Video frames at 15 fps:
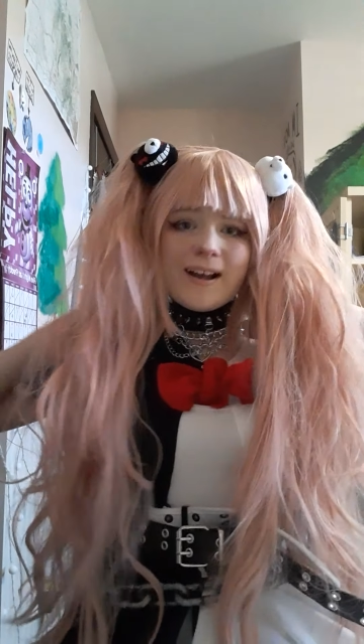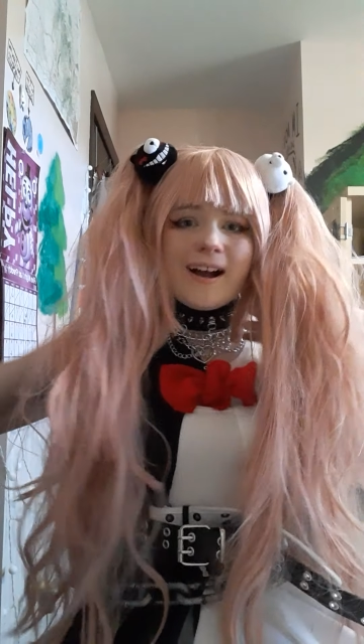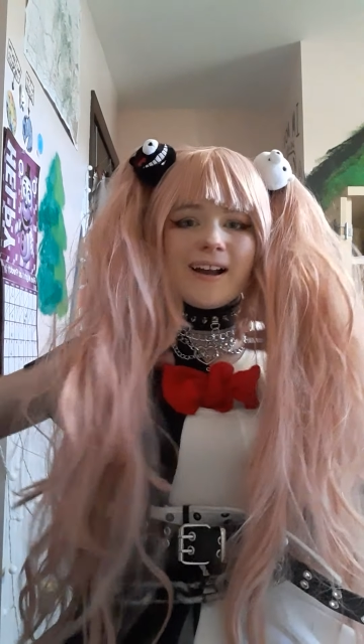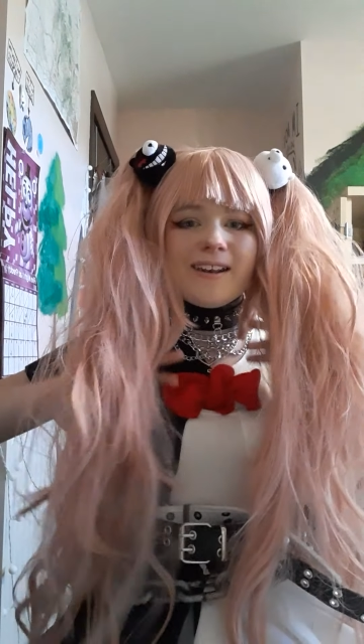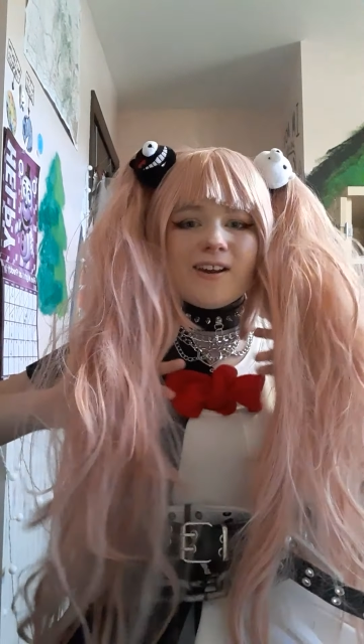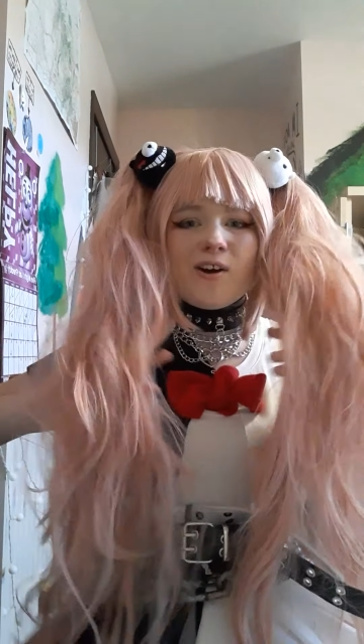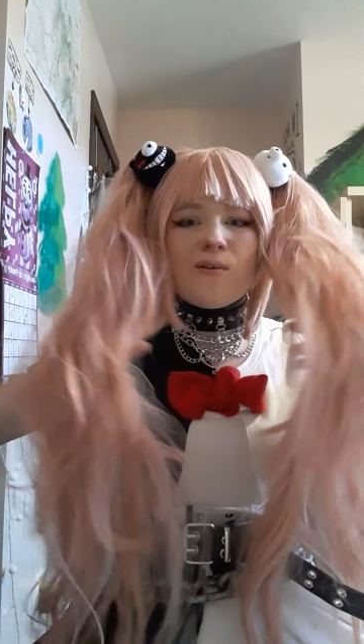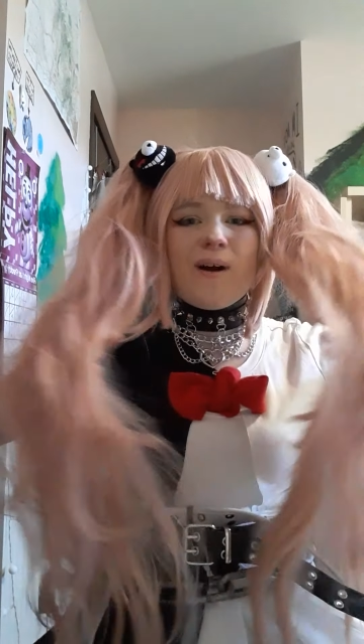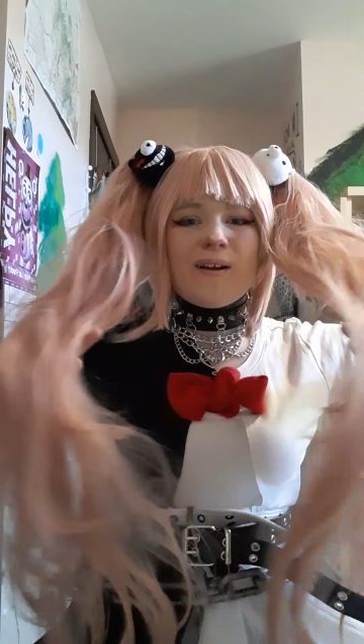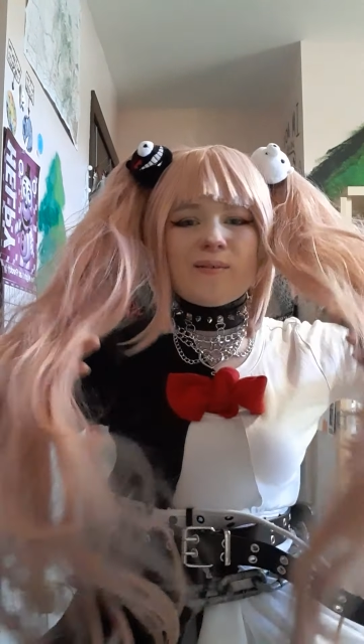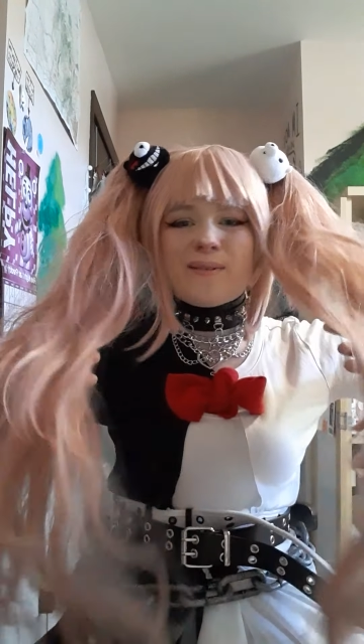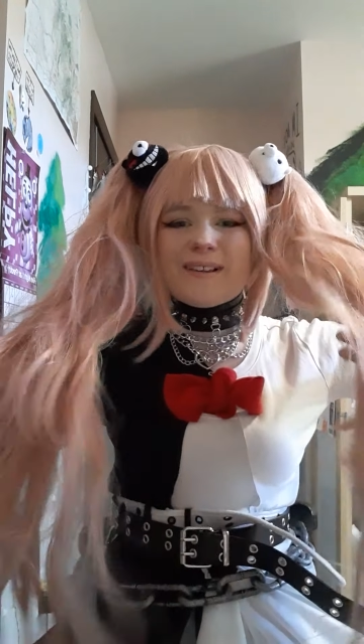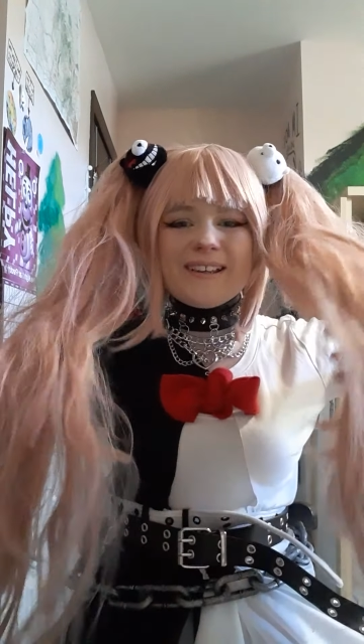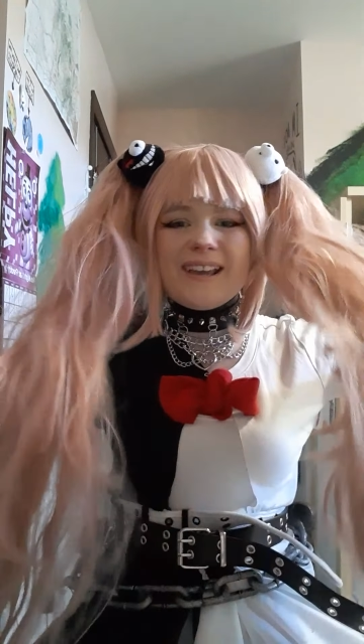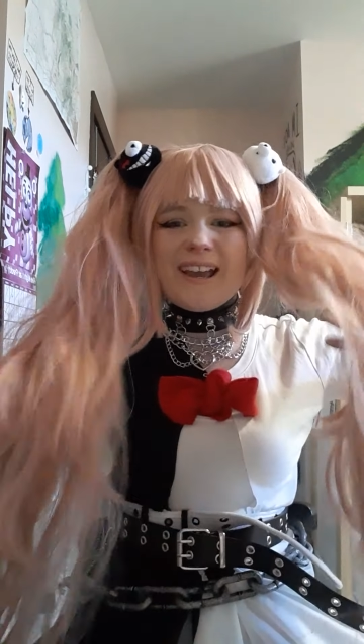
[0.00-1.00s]
I know I
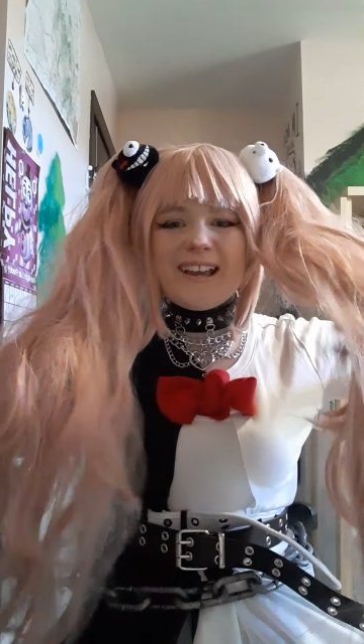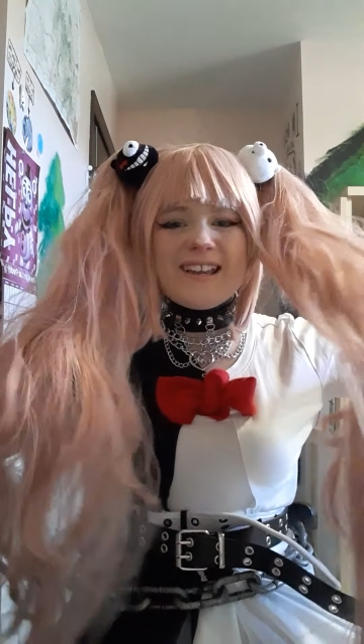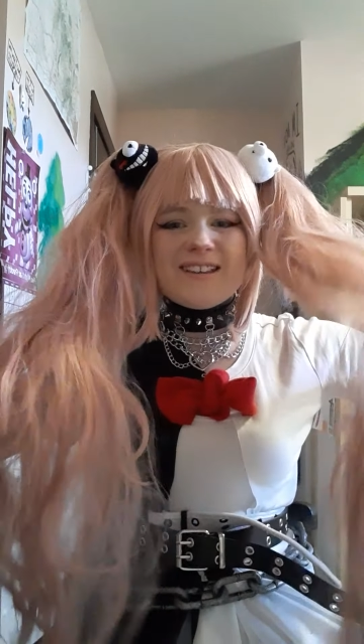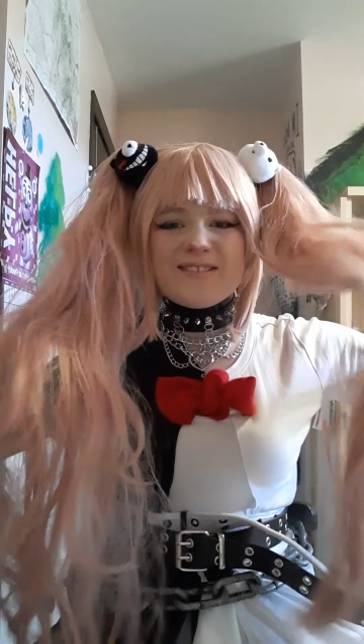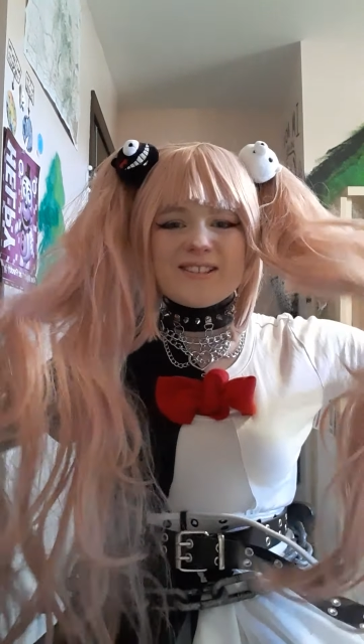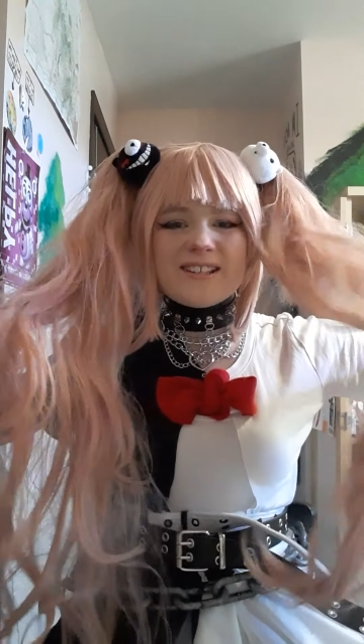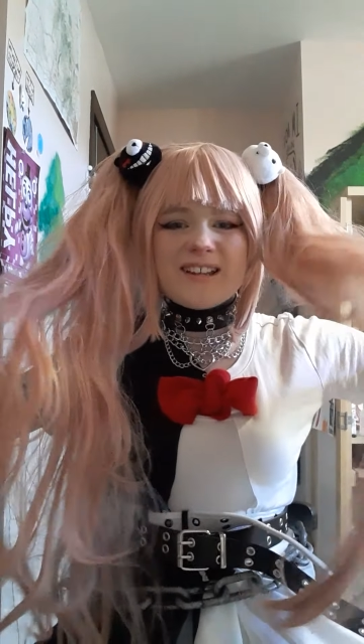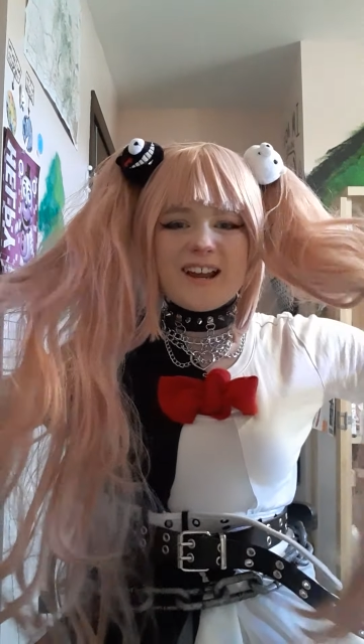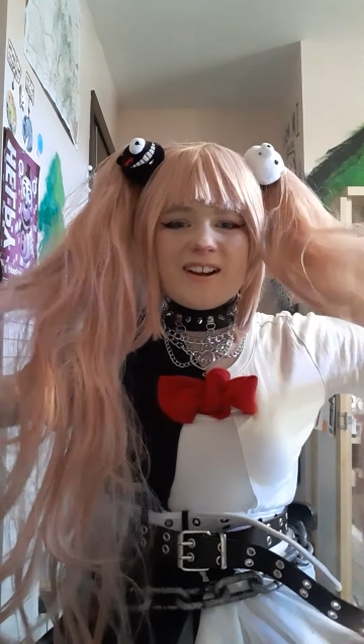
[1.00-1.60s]
really hate using